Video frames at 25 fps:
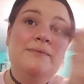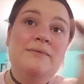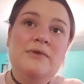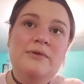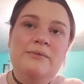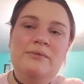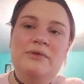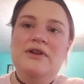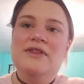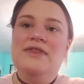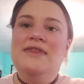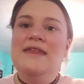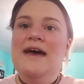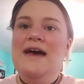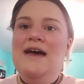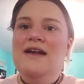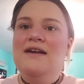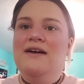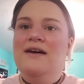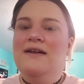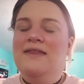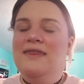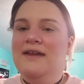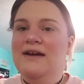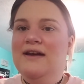Put that
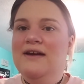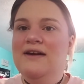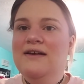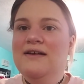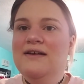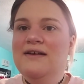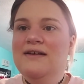on there.